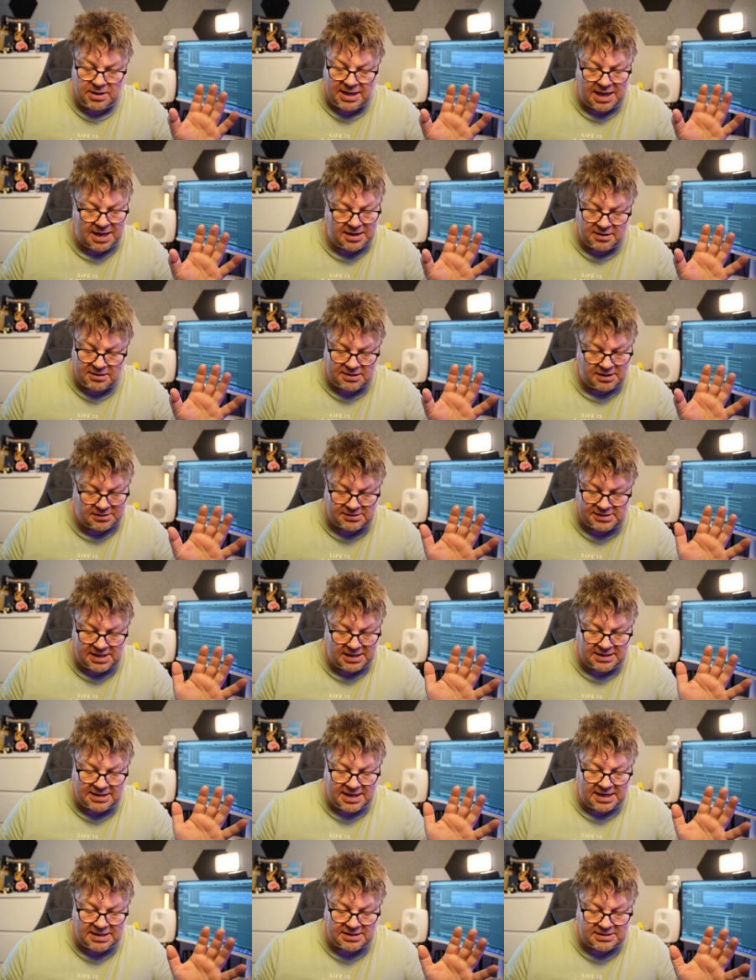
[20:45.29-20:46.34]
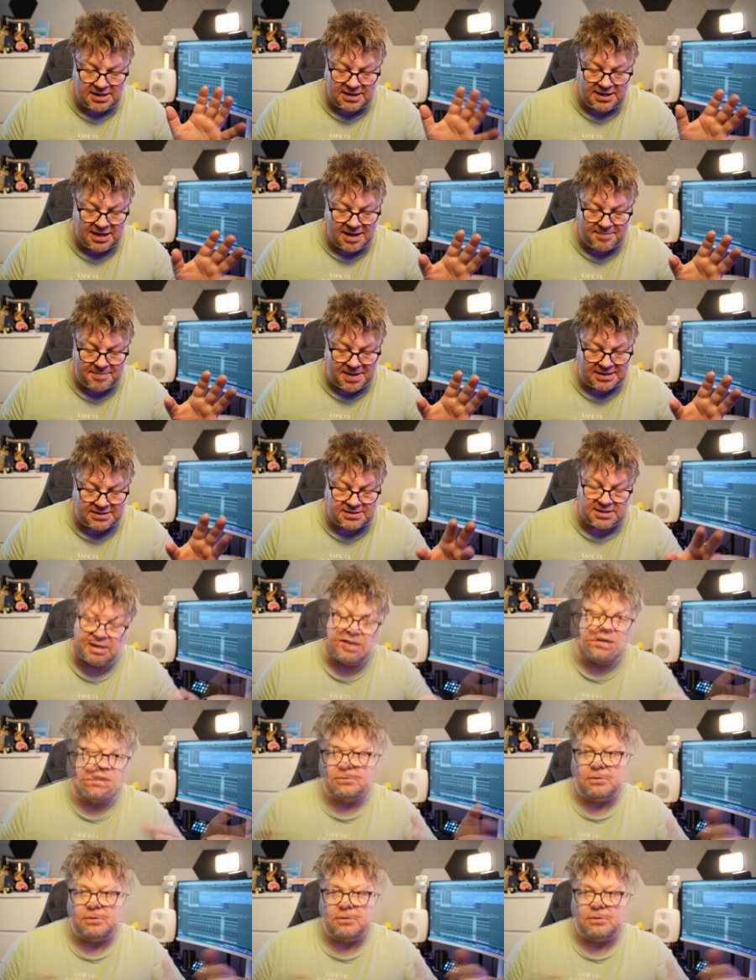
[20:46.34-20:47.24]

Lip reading: again, I'll say it again, it's going to get better.